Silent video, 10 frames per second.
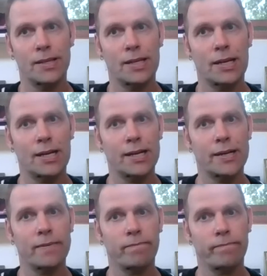then
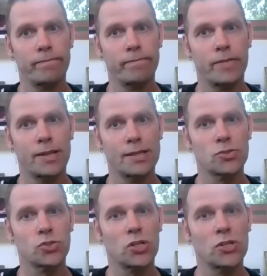I think
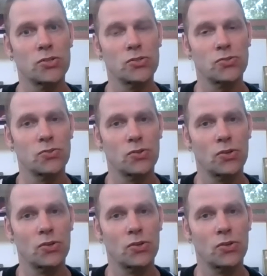Charles